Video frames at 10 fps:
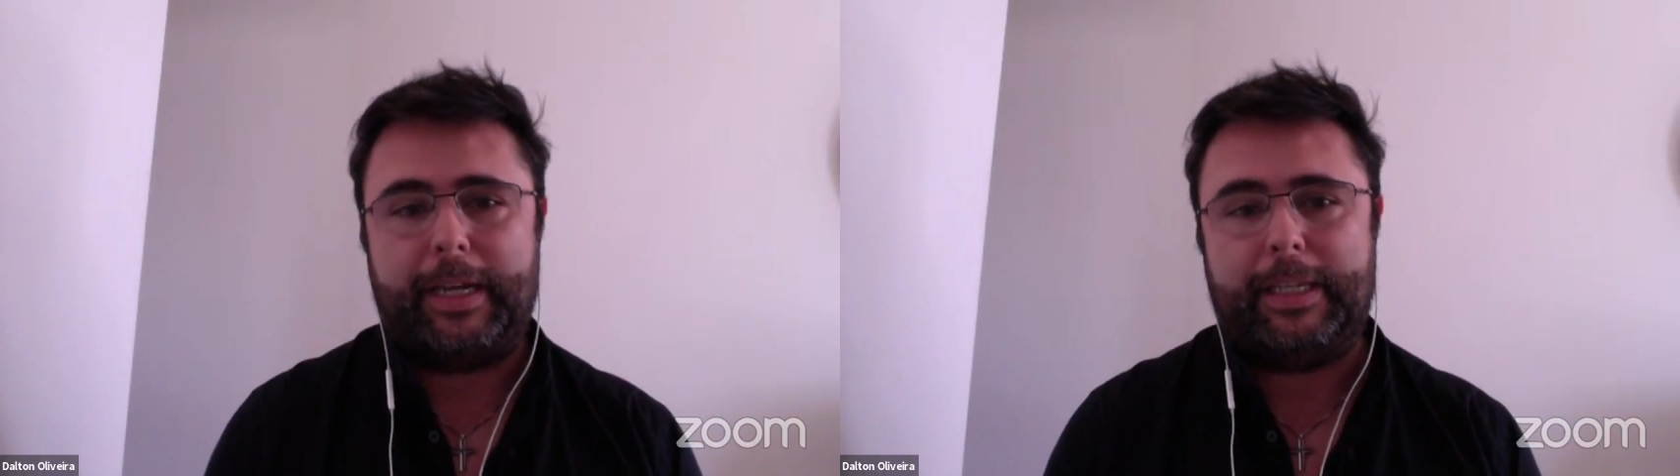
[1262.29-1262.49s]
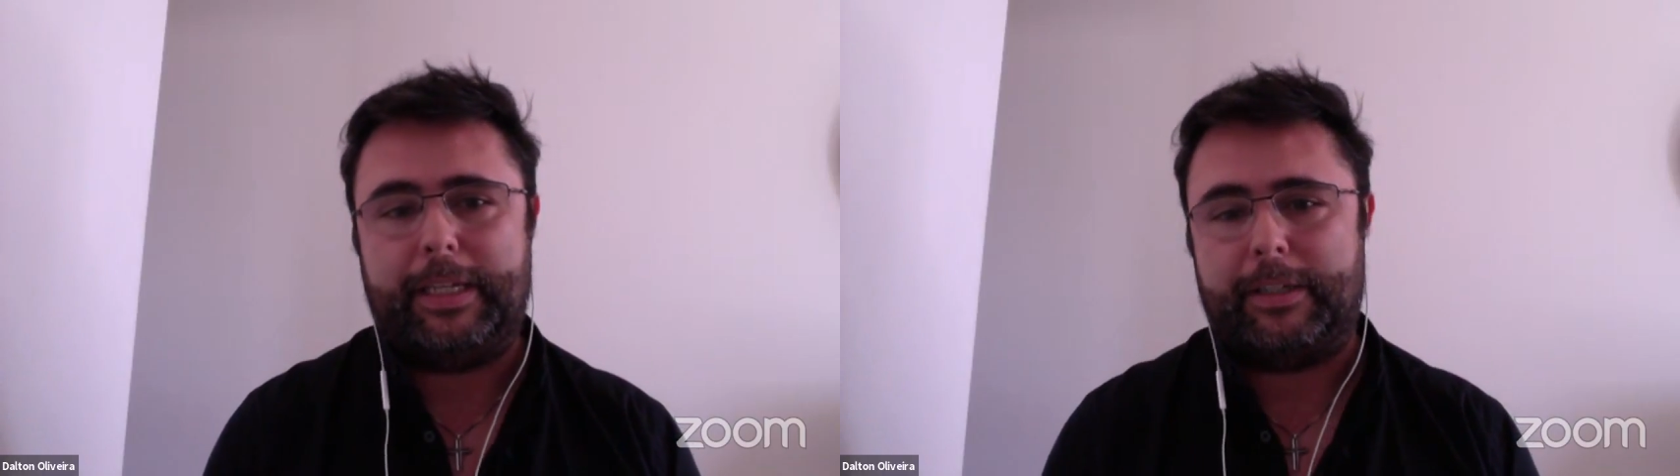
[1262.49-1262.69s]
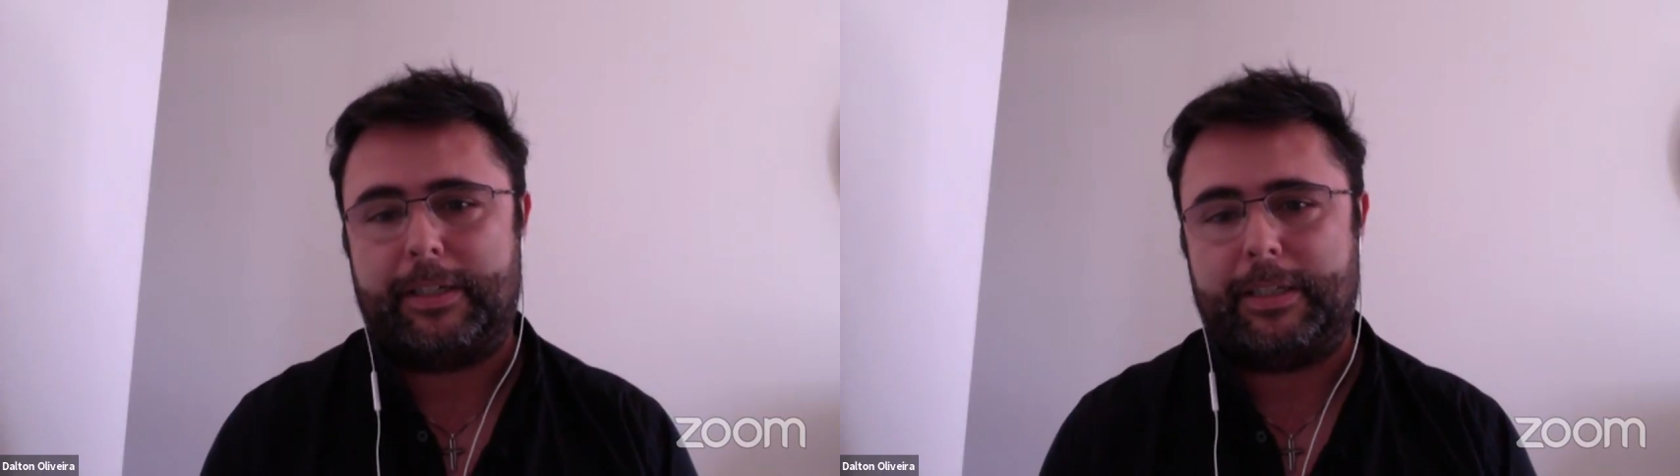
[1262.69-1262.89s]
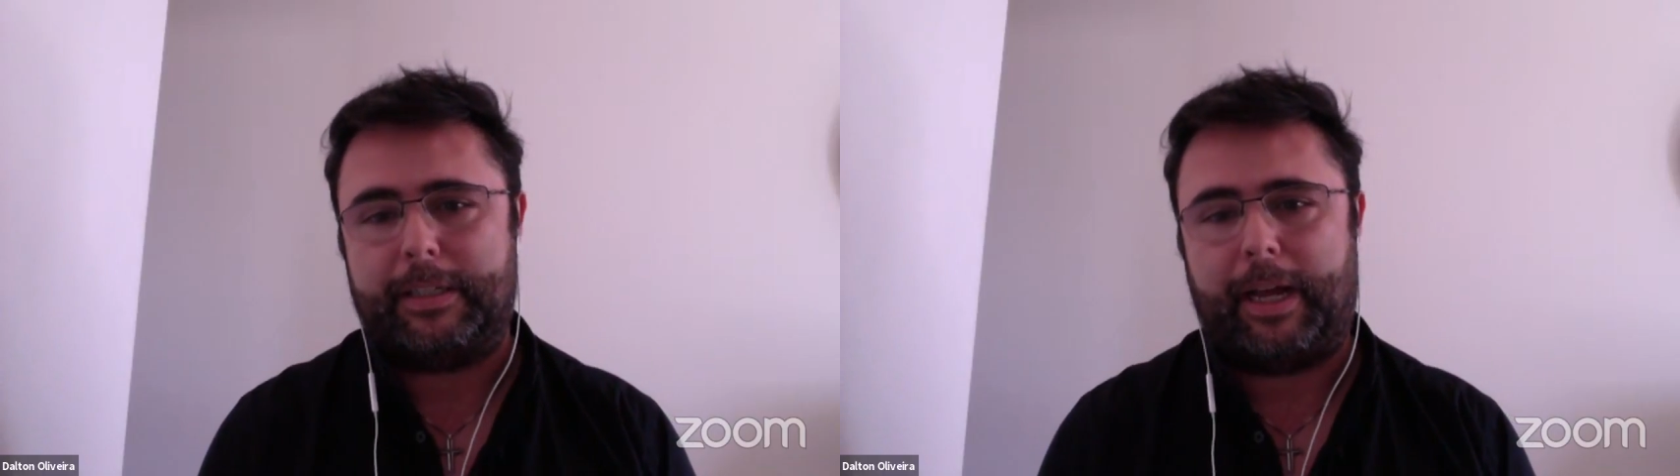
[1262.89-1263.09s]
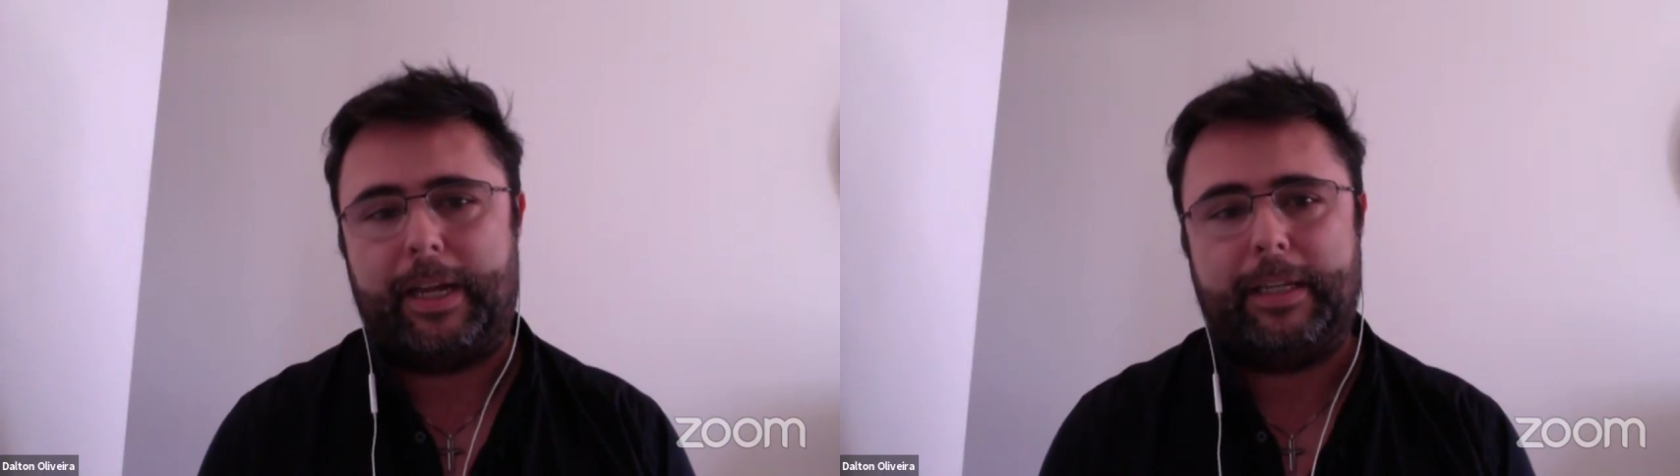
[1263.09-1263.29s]
8 years.
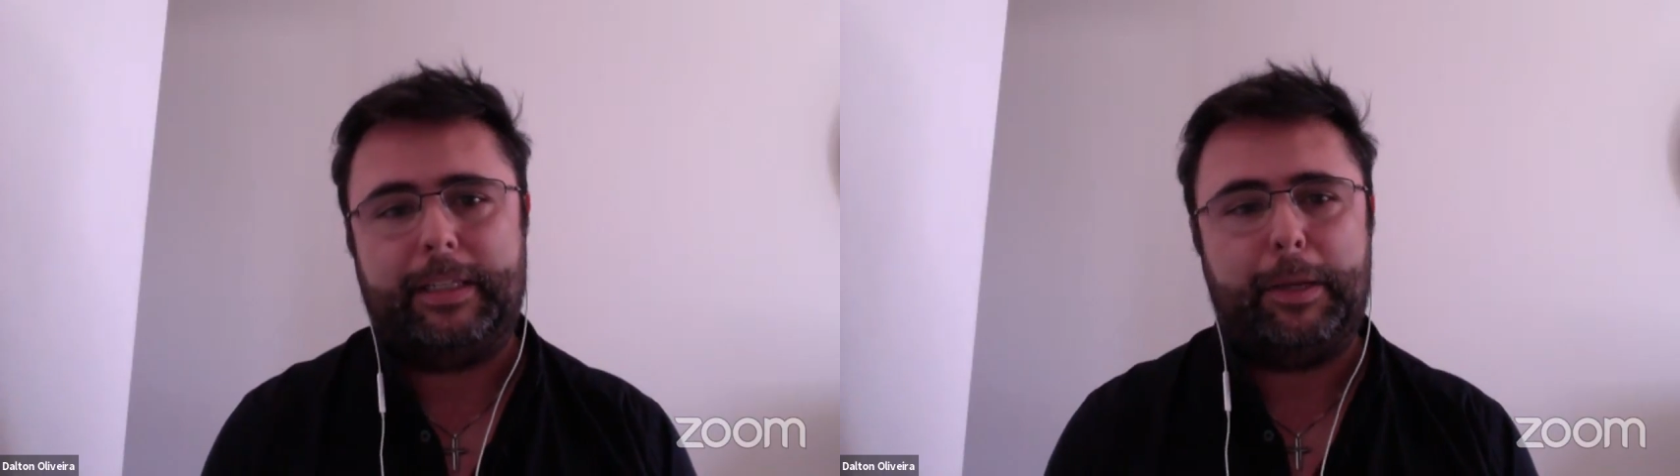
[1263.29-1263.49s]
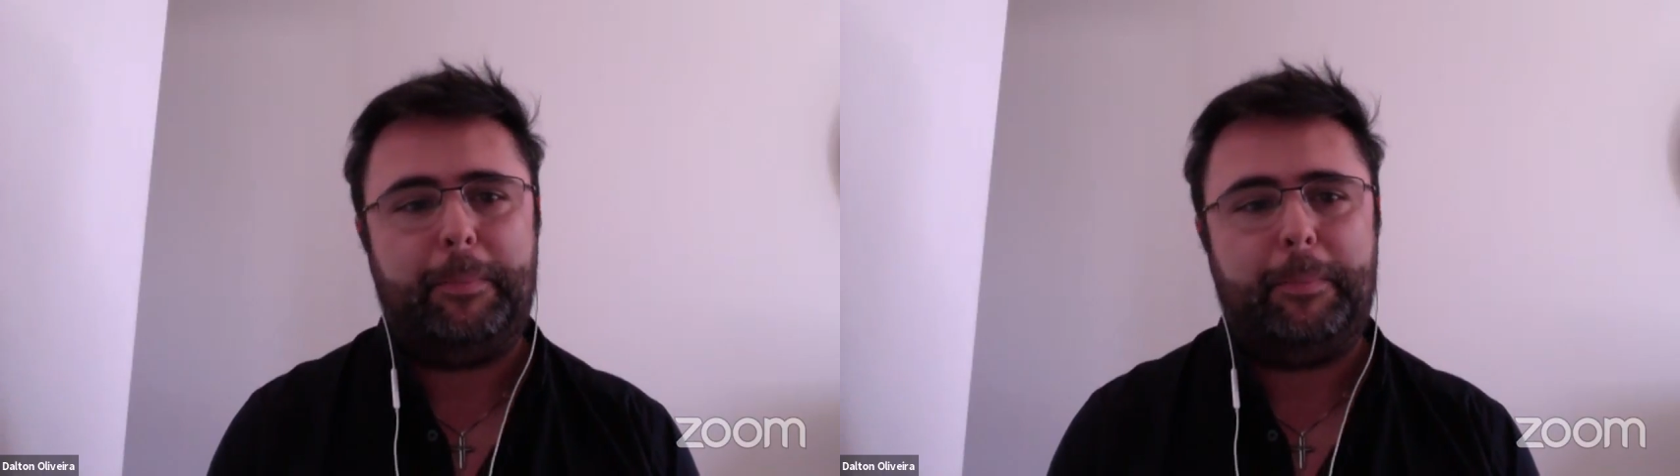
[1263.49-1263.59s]
And in the